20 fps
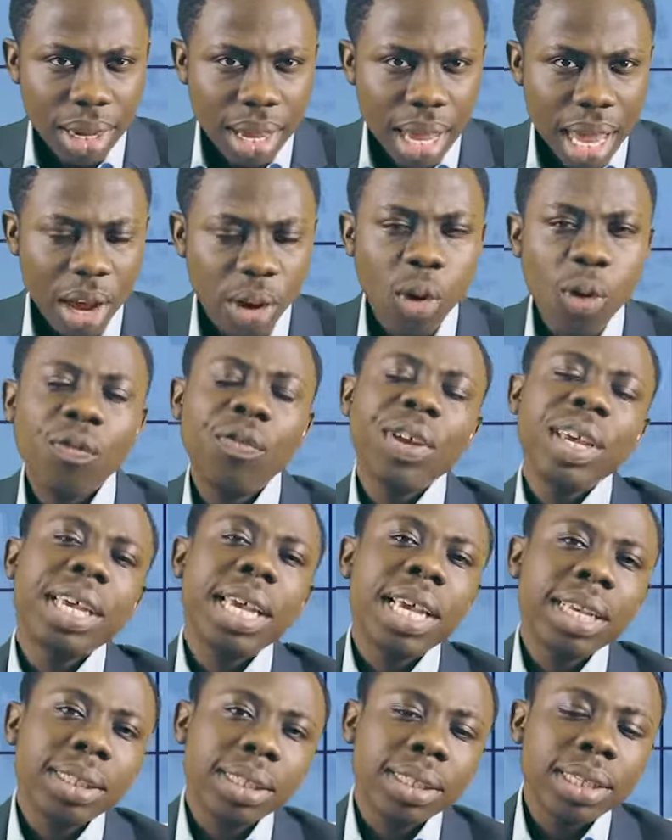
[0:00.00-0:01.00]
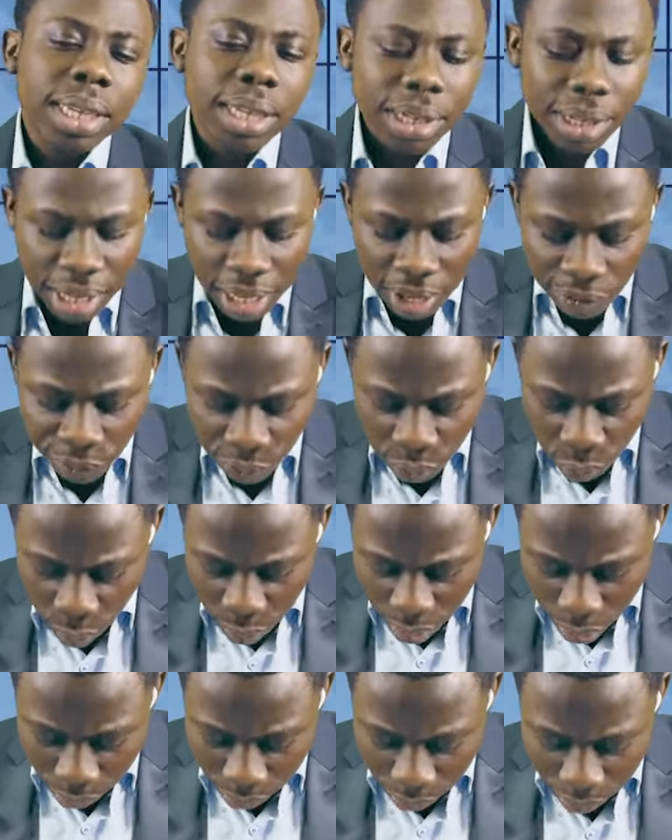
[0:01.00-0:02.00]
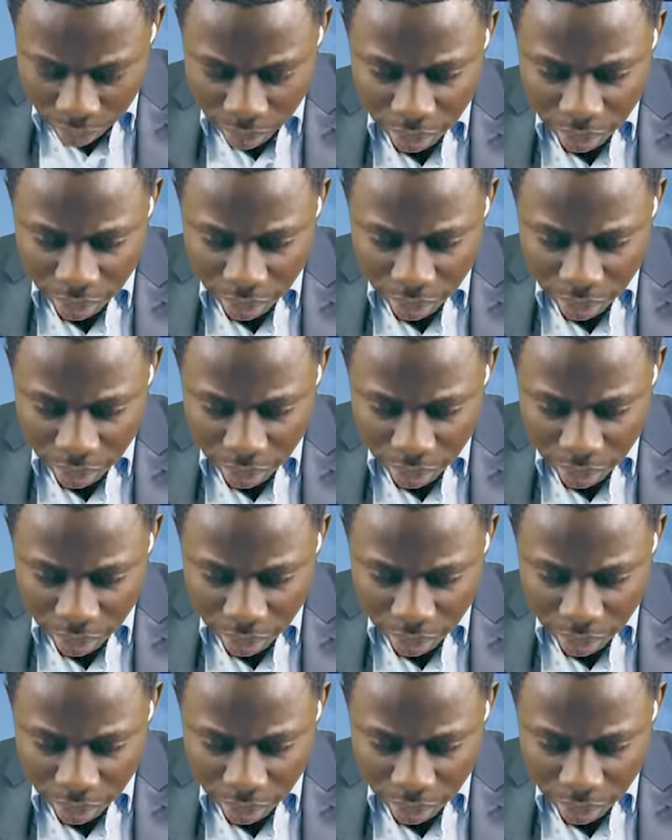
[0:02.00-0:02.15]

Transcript: A Kofi Kingston, if you will.